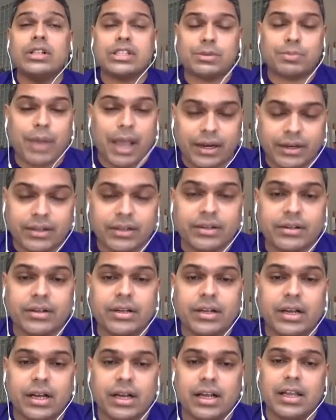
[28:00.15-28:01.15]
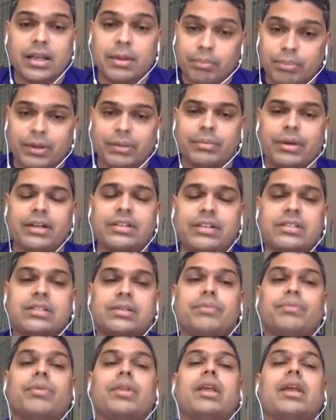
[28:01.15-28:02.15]
Spanner uh,
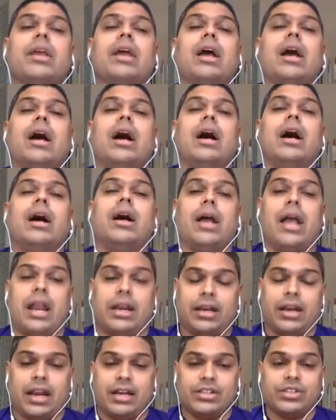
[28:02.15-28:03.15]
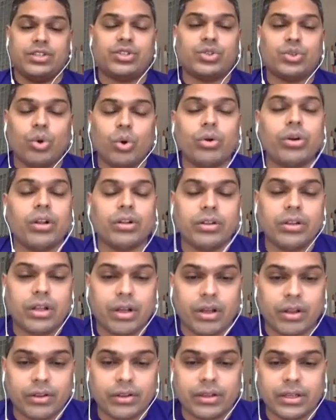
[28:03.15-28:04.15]
implements uh, and, and is shown on,
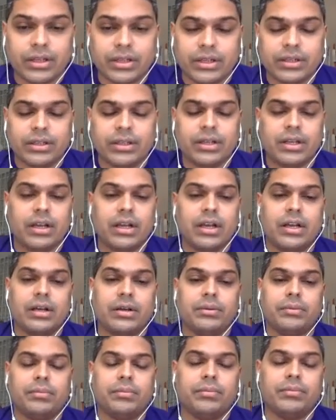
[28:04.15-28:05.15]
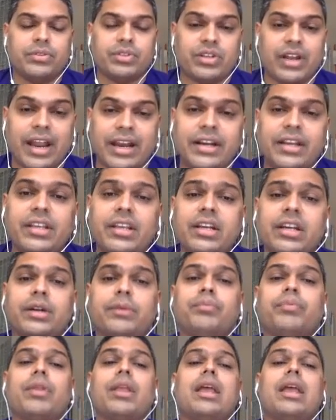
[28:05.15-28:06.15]
on the uh, slide here,